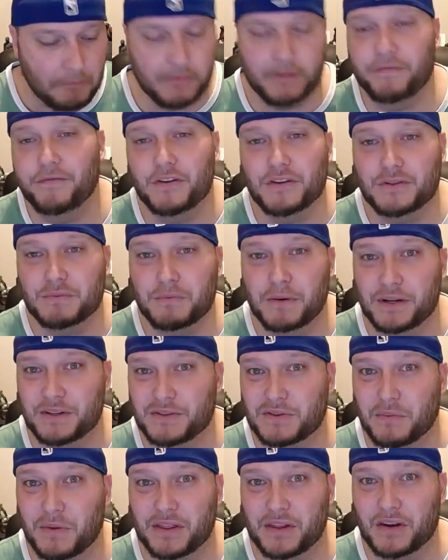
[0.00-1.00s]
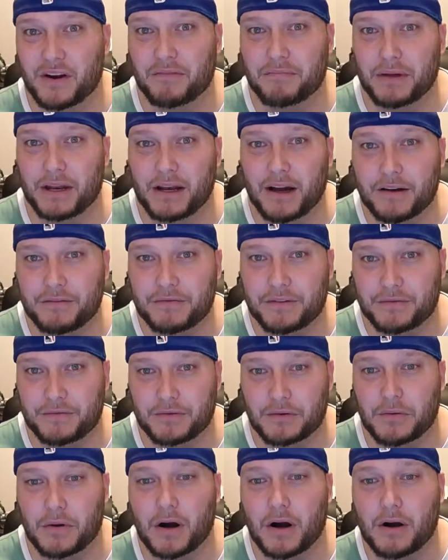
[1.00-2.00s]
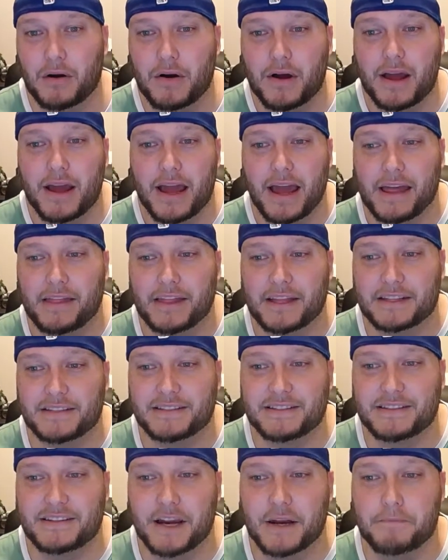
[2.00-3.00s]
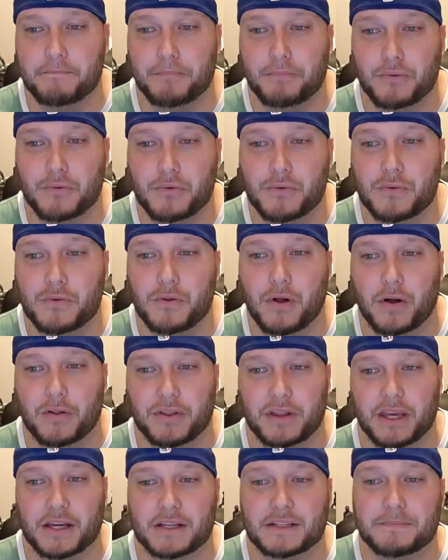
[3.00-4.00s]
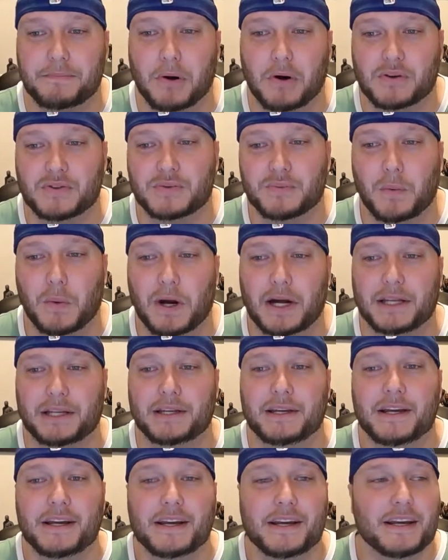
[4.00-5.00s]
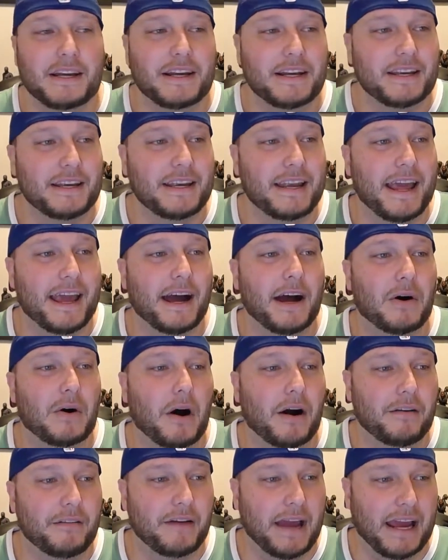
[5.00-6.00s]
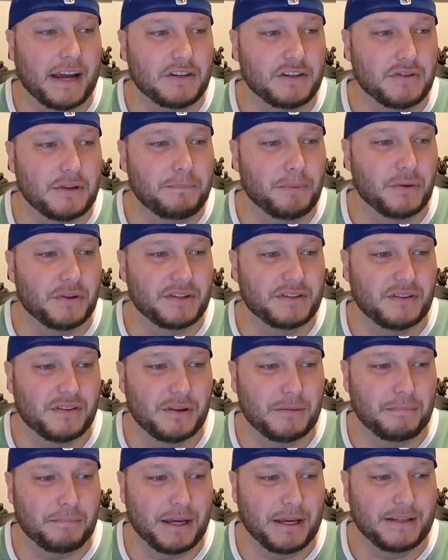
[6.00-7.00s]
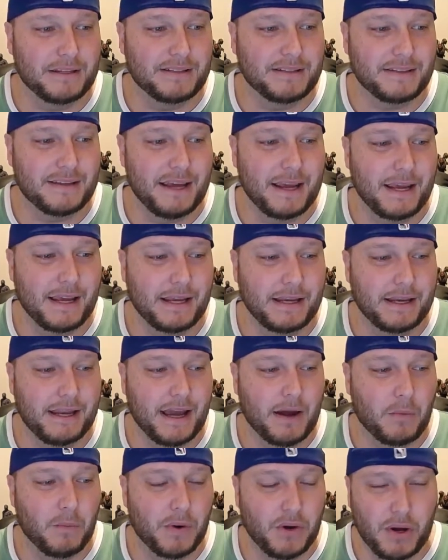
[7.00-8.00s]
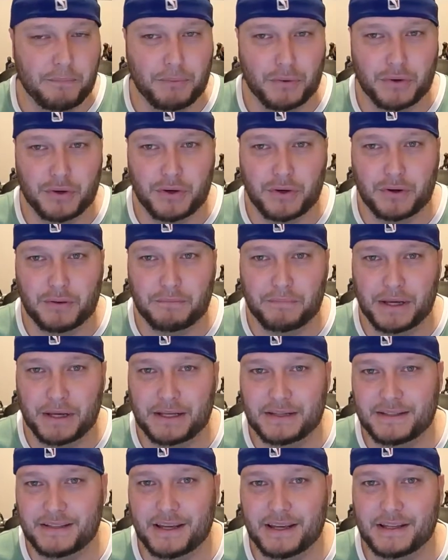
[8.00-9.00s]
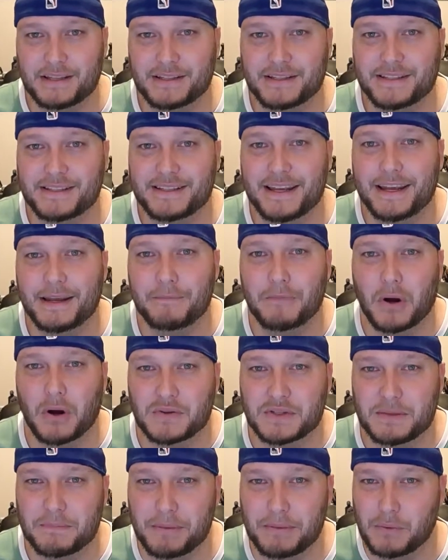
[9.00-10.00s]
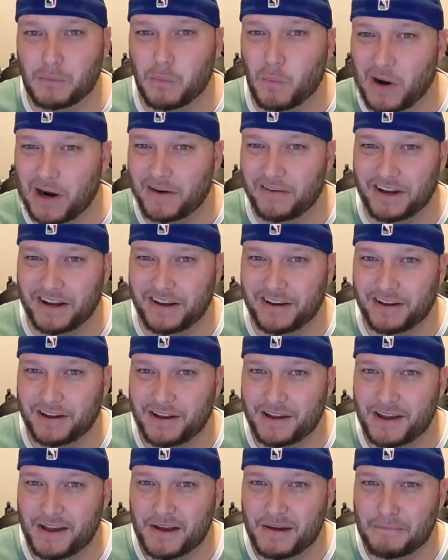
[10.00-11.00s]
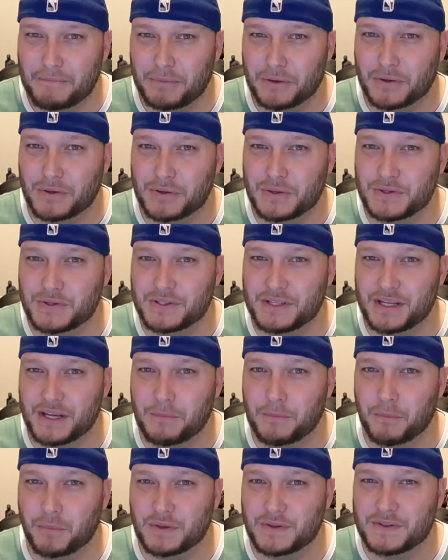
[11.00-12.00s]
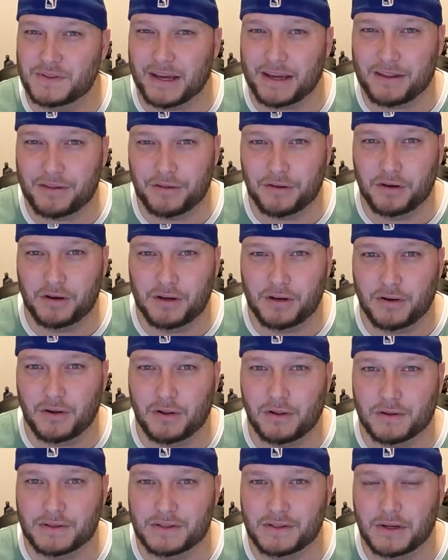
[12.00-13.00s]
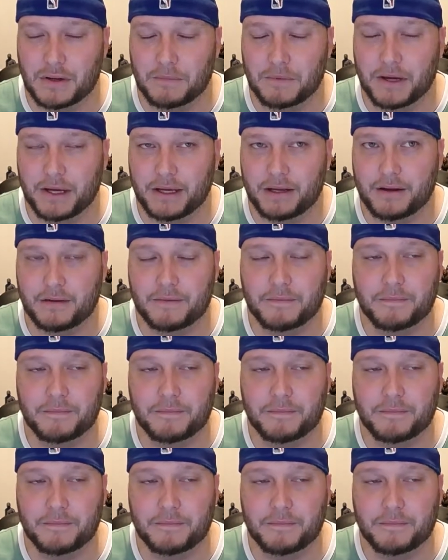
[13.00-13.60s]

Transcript: The first one is the one that I've been after for a while, and that's Deadpool on the Xbox One. Now, I actually bought this on the PC. Now, when I bought it on PC and Steam, I was a bit worried because it was like $30, and I'm like,